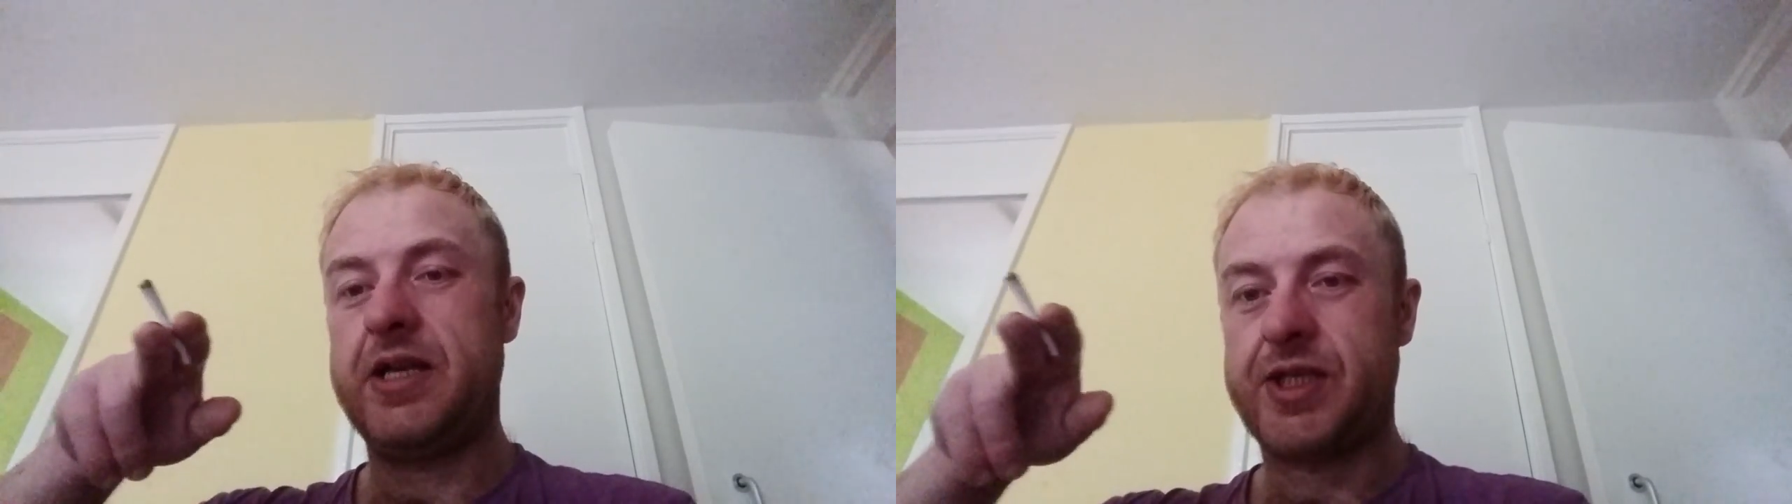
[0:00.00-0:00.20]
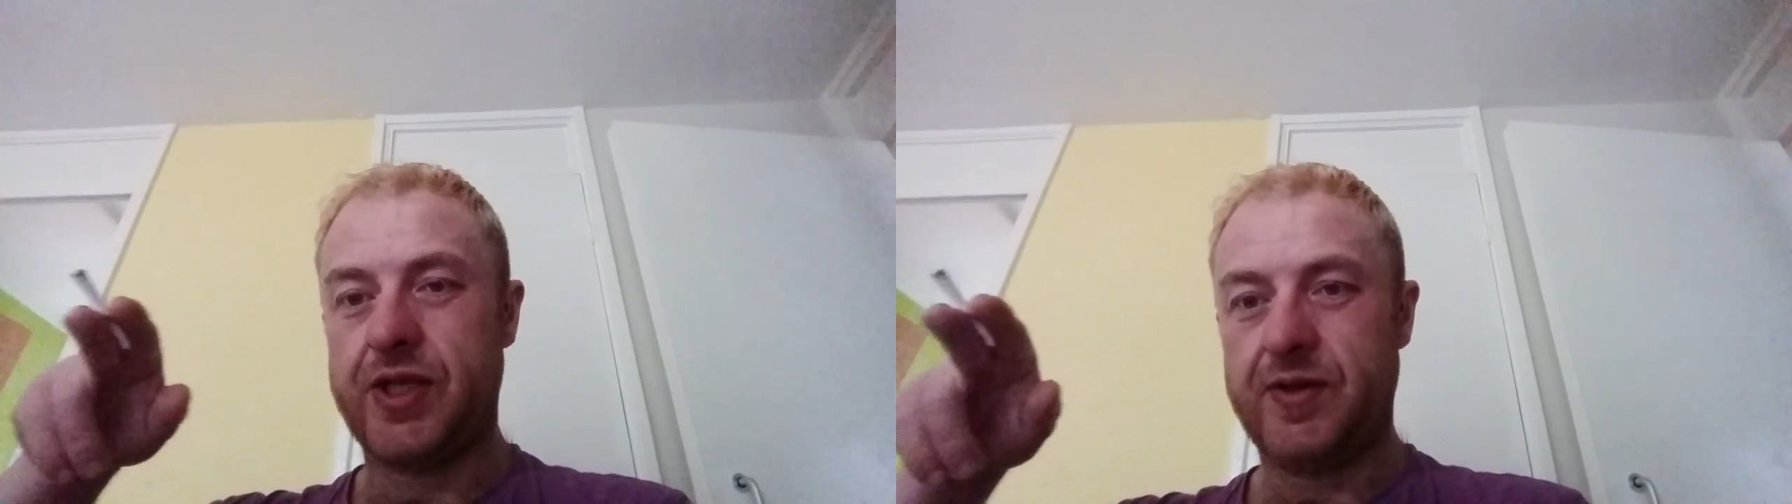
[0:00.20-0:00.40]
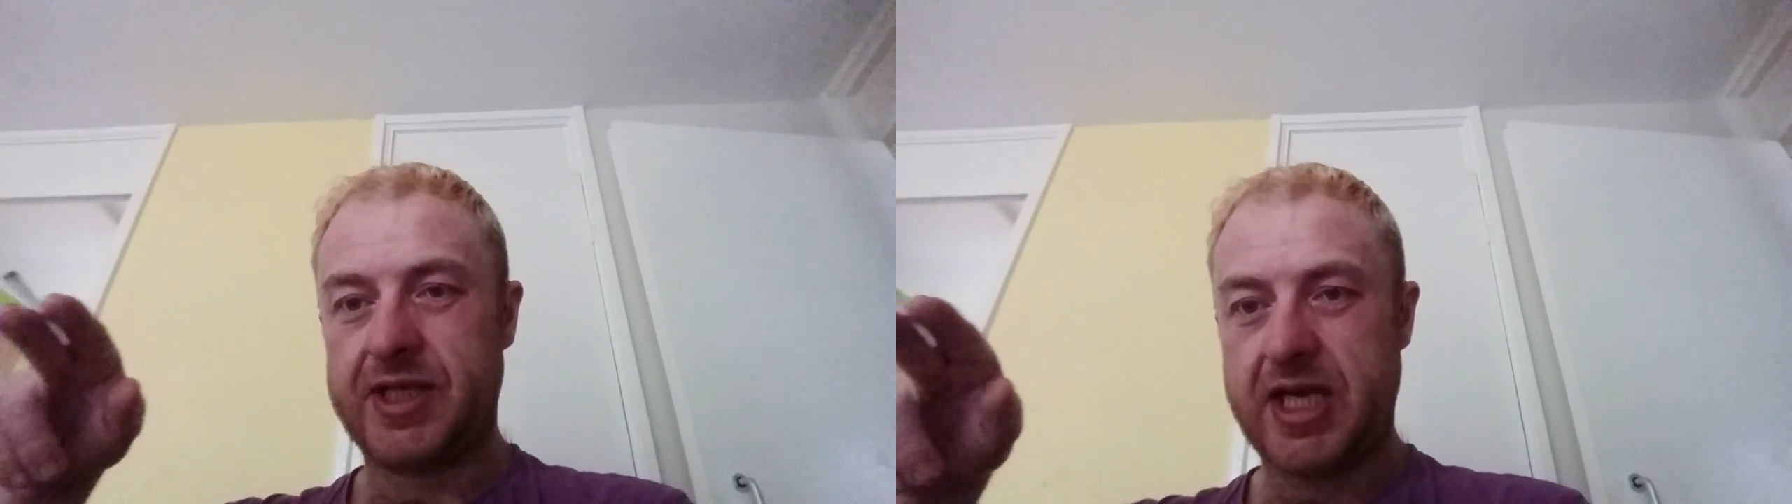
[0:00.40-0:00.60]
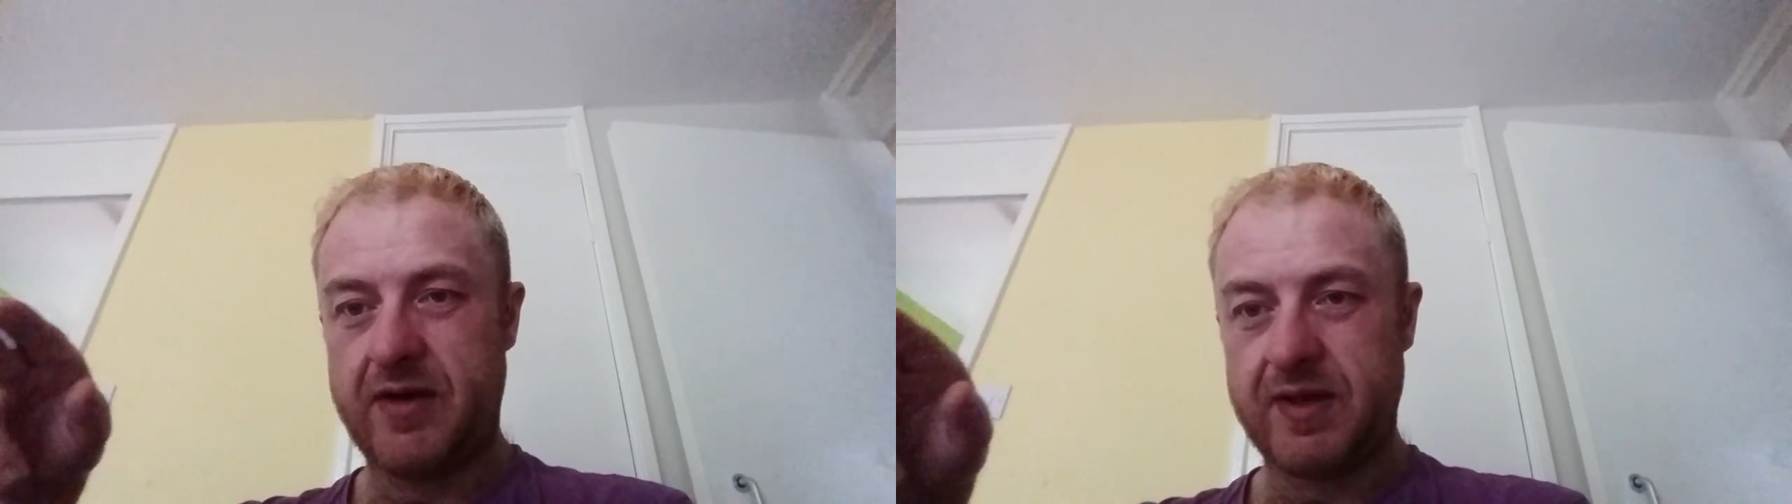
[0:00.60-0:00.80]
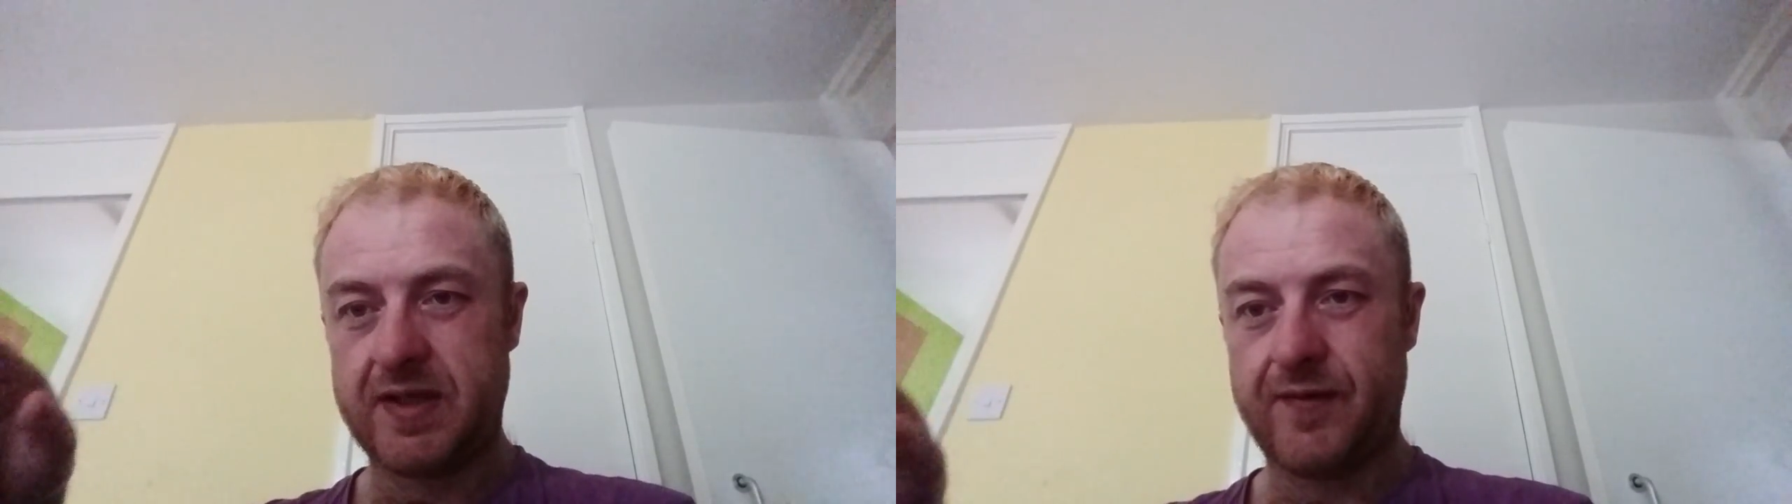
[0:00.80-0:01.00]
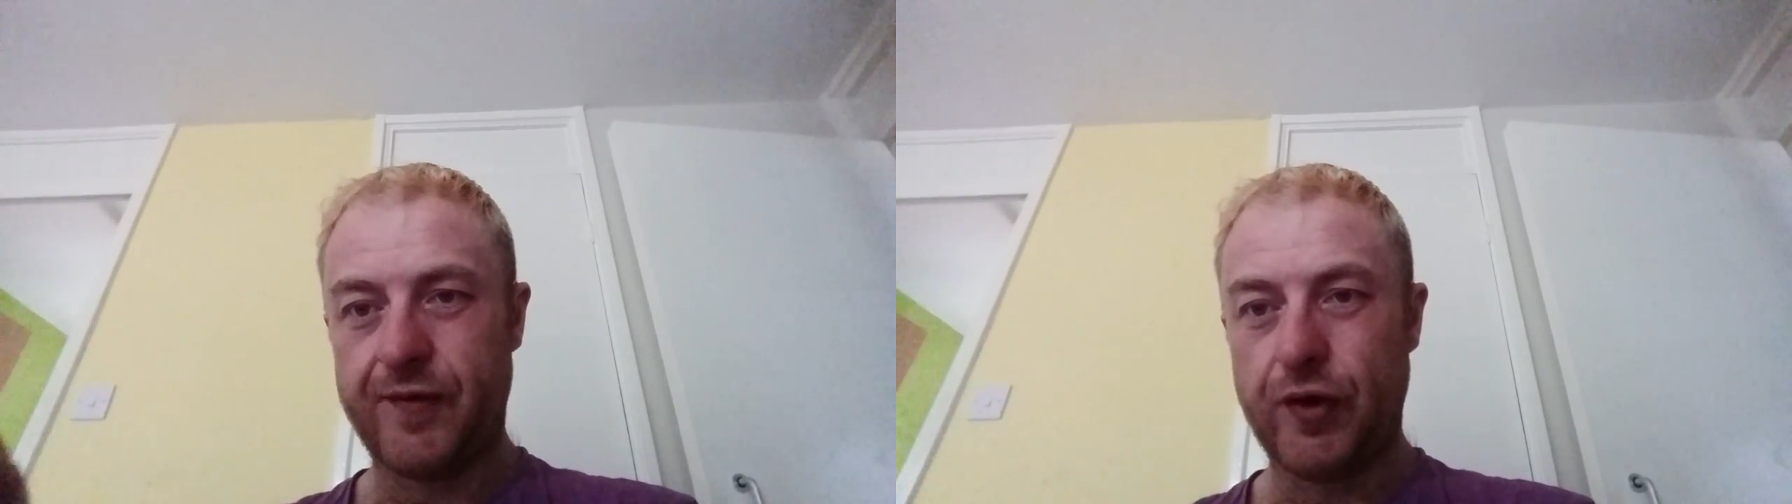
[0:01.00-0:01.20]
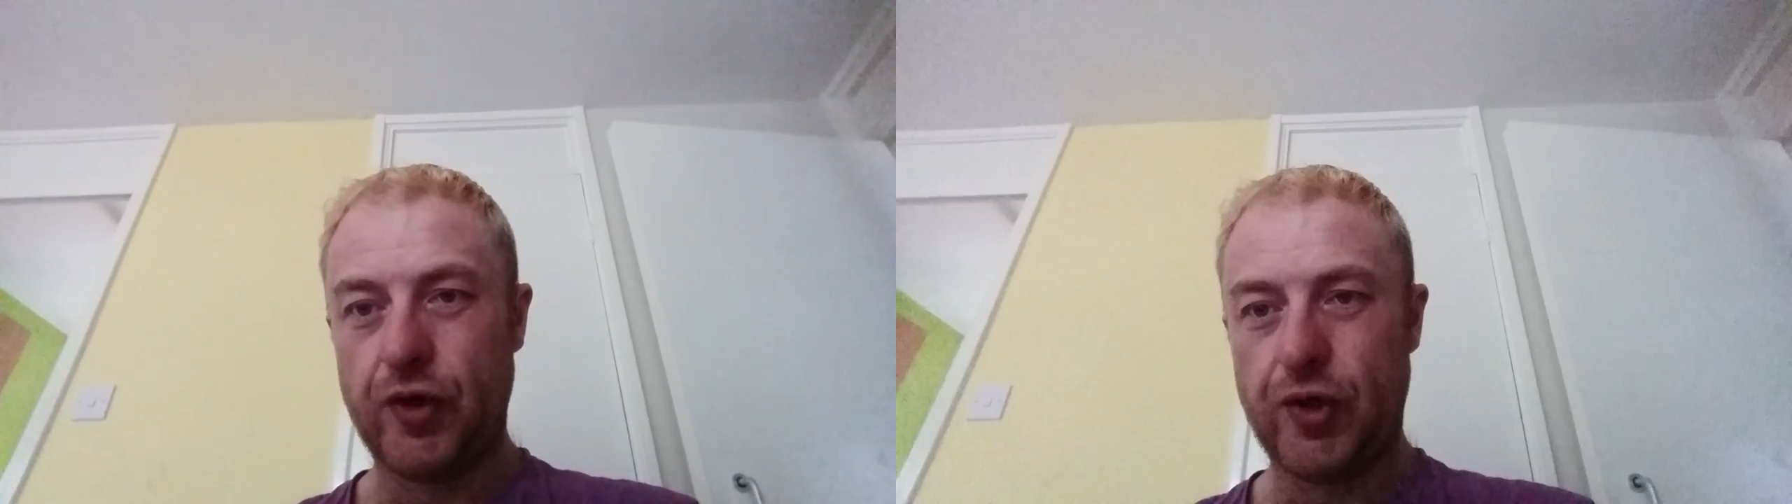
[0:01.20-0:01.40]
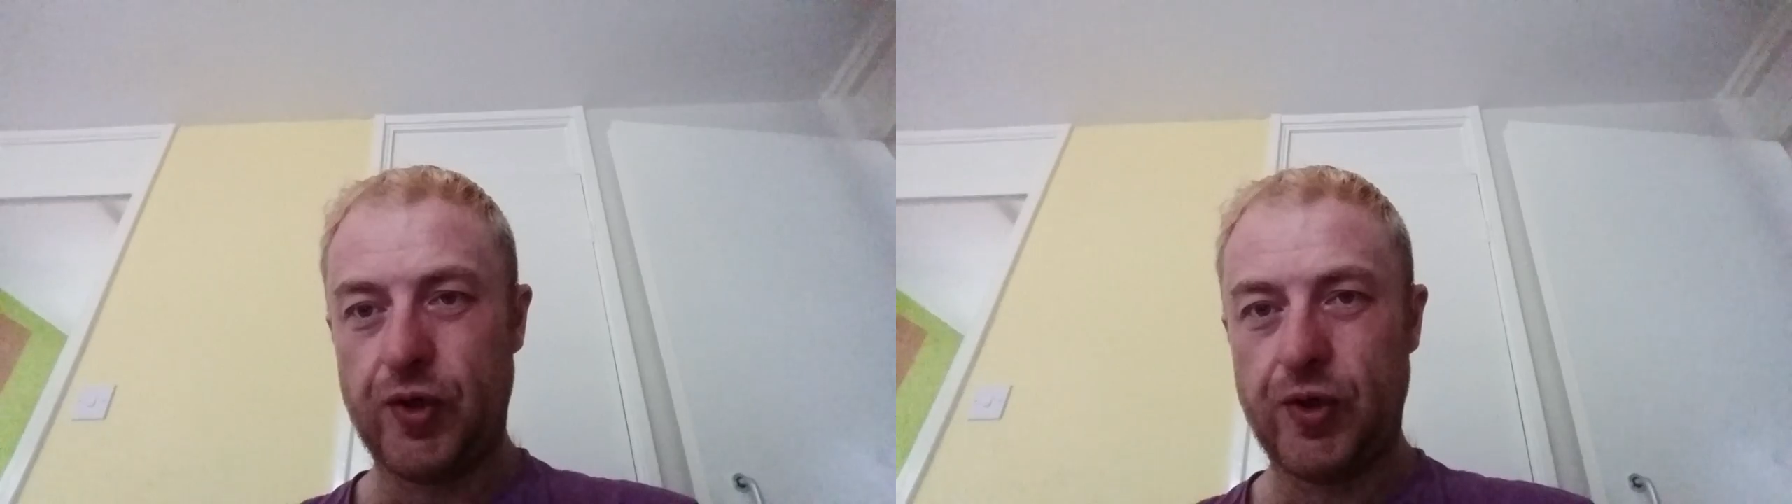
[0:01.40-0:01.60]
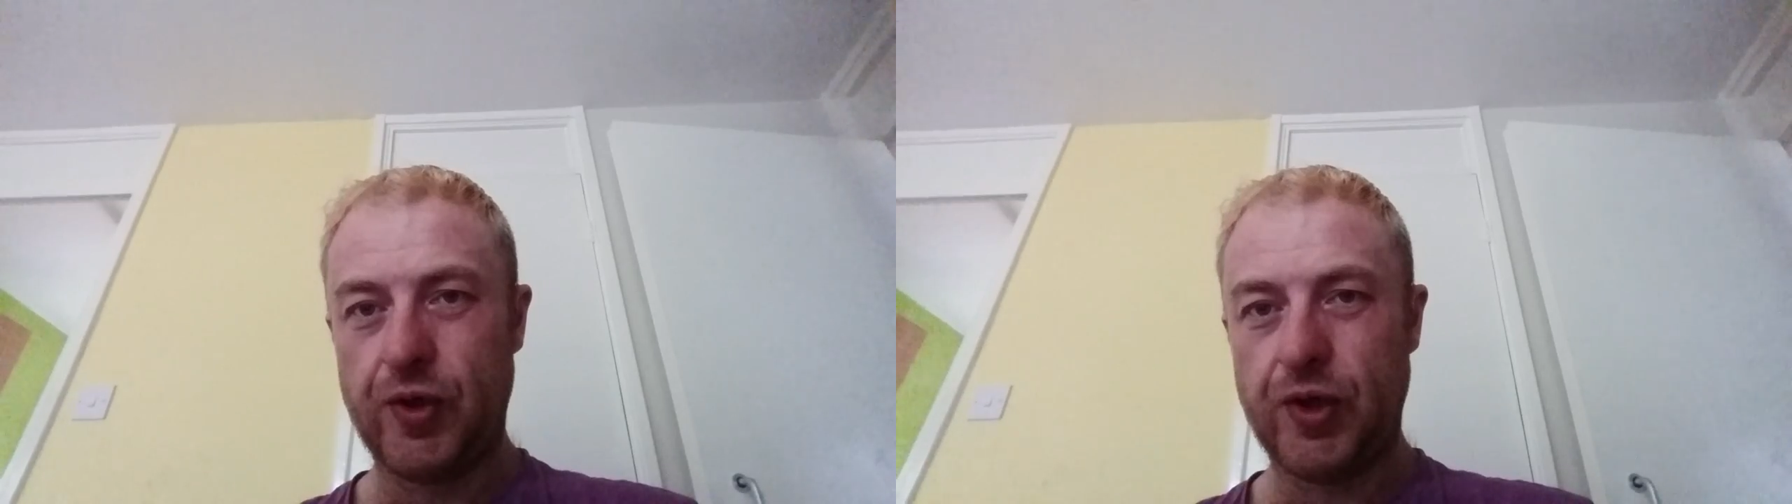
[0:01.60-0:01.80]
into series four.